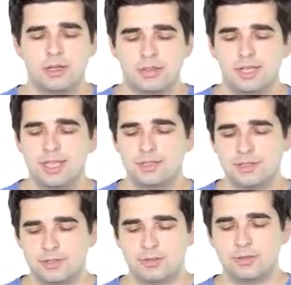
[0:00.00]

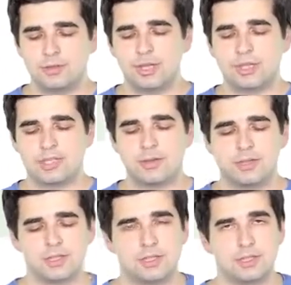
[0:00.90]
these two
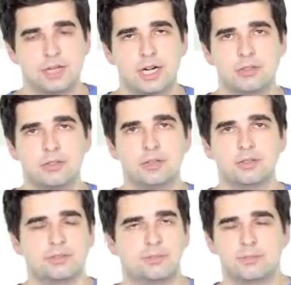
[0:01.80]
suffixes are
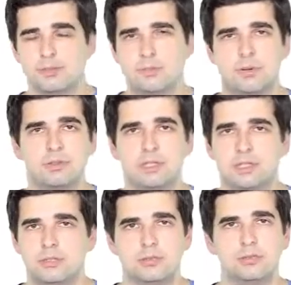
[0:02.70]
not
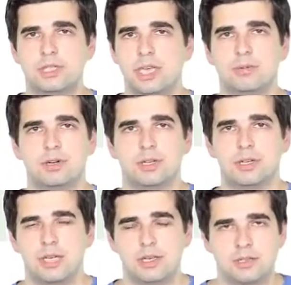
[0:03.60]
probably two
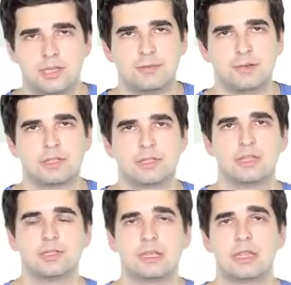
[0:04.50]
neighboring
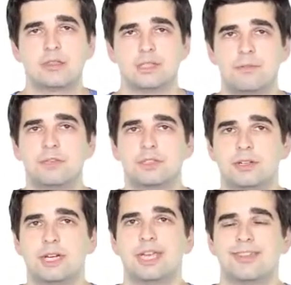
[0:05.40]
suffixes in the suffix
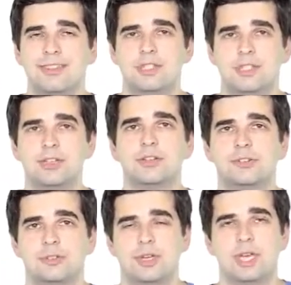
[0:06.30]
array in the general
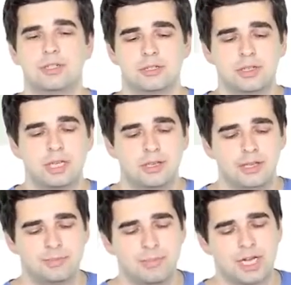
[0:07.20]
situation.
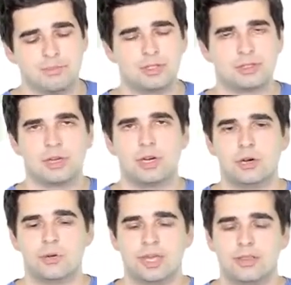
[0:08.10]
It might be
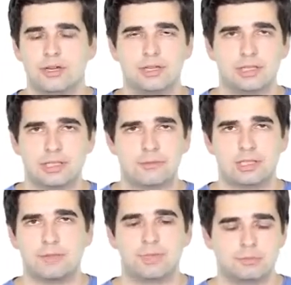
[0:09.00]
so that there is some
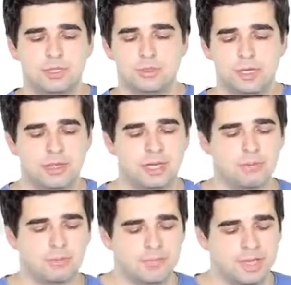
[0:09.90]
suffix between
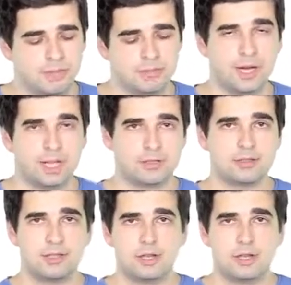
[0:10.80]
them. But